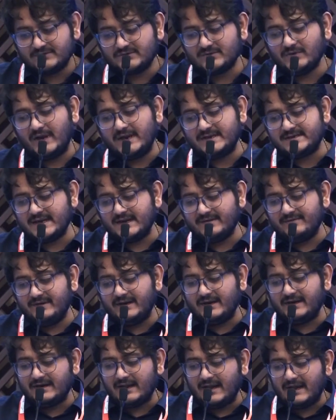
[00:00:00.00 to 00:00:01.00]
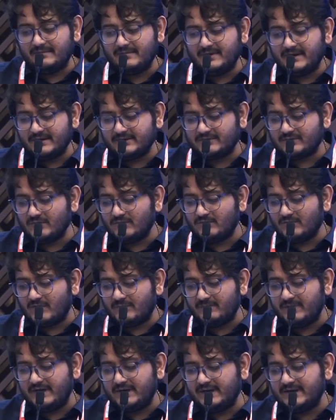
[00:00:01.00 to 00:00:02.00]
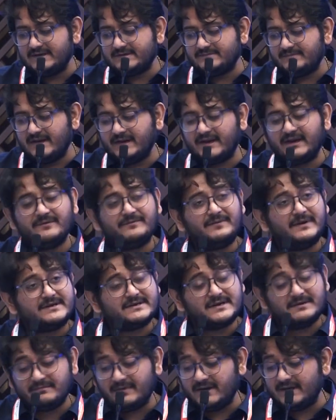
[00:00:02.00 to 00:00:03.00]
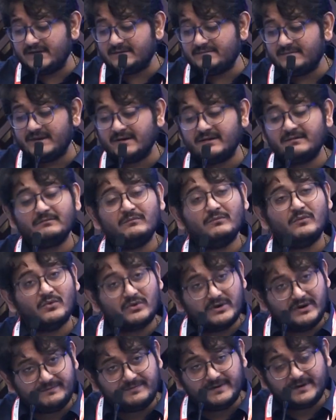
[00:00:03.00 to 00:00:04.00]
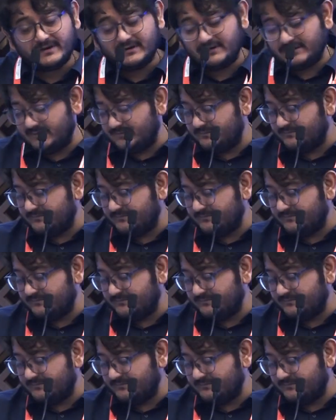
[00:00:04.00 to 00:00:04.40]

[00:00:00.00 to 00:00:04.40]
So HIV and diabetes comorbidities make infection management more difficult.